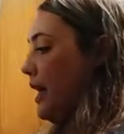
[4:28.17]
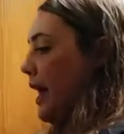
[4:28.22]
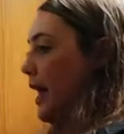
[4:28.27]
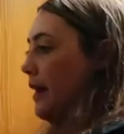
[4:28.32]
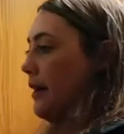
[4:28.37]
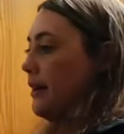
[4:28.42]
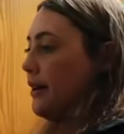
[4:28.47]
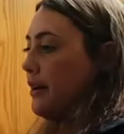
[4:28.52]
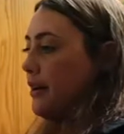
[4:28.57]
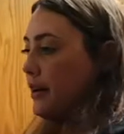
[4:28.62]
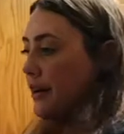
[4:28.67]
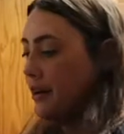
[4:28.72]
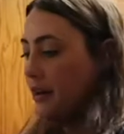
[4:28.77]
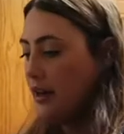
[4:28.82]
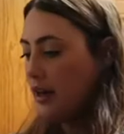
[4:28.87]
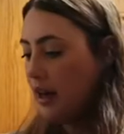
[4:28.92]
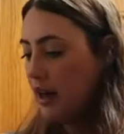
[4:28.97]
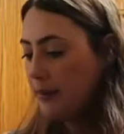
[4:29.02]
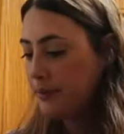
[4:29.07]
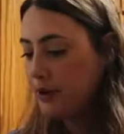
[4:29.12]
yeah,
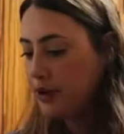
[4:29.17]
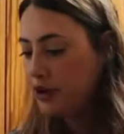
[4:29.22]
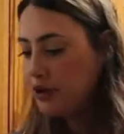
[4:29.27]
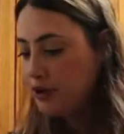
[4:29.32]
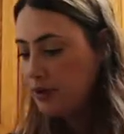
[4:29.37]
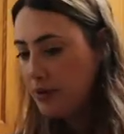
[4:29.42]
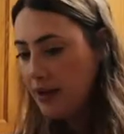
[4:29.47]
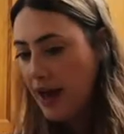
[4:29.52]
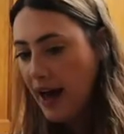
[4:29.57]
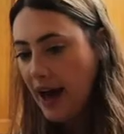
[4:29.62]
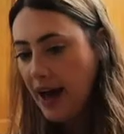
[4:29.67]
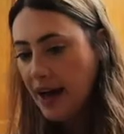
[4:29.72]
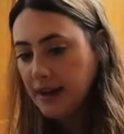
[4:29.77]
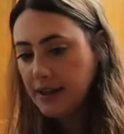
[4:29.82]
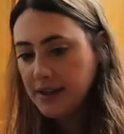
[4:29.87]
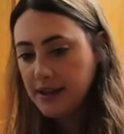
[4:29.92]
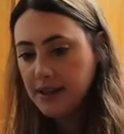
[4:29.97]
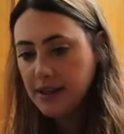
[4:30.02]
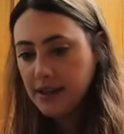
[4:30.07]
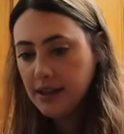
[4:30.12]
I'm gonna do that.
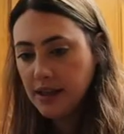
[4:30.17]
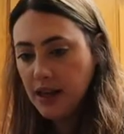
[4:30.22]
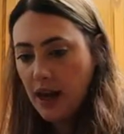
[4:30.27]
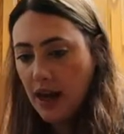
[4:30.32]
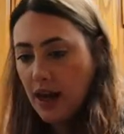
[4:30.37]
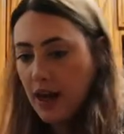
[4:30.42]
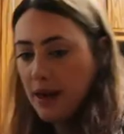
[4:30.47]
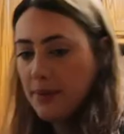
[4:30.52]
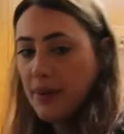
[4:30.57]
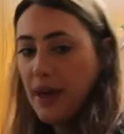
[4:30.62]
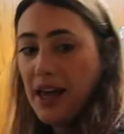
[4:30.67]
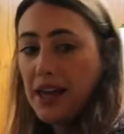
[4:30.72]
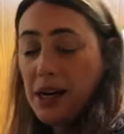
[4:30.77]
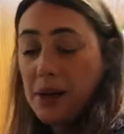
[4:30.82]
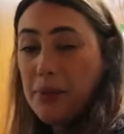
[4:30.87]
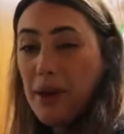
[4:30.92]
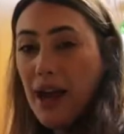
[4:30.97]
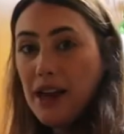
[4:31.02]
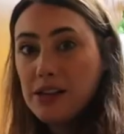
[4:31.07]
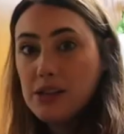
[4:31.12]
Um, and
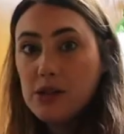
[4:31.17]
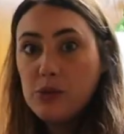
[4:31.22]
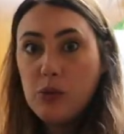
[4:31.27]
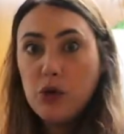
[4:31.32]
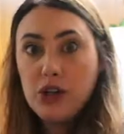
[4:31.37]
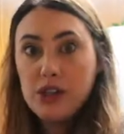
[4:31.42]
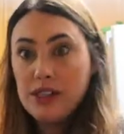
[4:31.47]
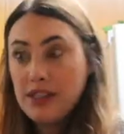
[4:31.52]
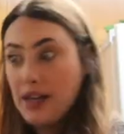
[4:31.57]
I packed some more